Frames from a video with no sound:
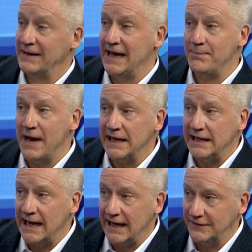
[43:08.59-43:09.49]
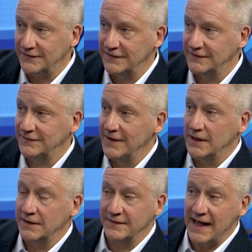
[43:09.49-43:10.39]
In many cases,
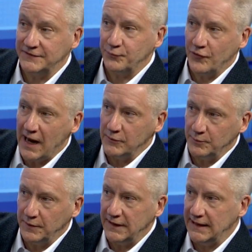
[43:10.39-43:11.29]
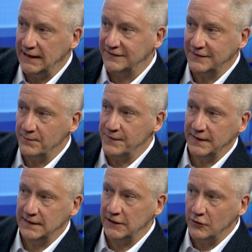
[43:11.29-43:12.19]
that's probably
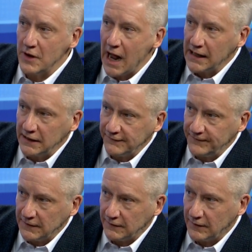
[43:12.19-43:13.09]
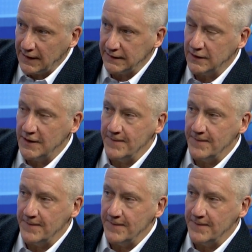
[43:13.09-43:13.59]
something that you're not going to feel like